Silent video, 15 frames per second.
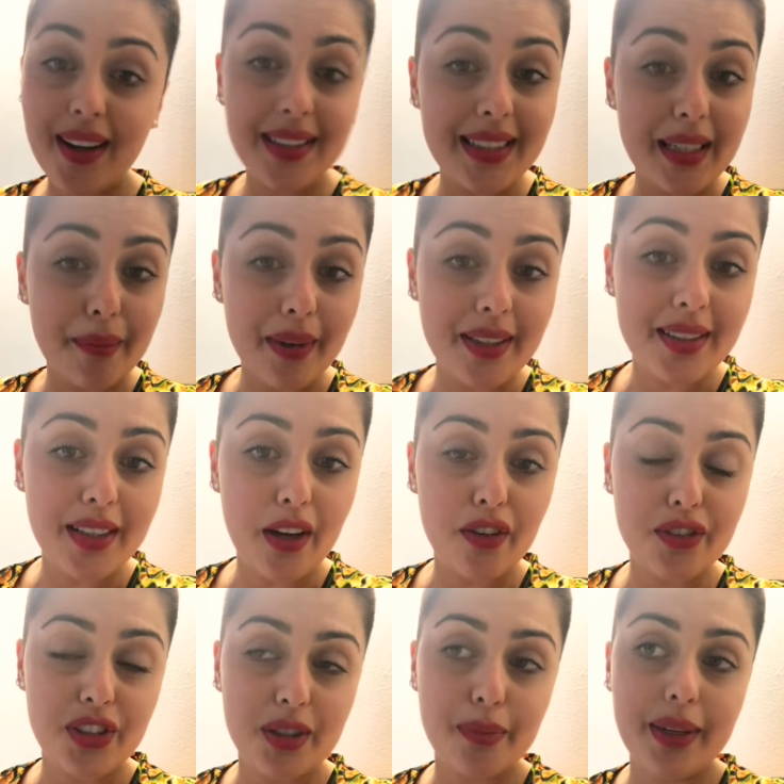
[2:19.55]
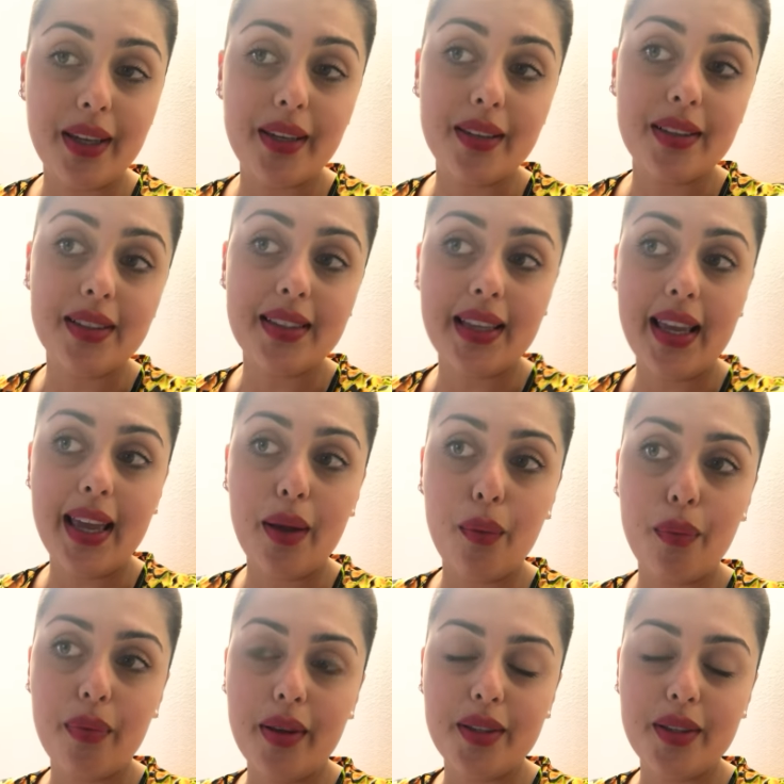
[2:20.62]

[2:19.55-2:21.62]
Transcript: I did it myself just because it's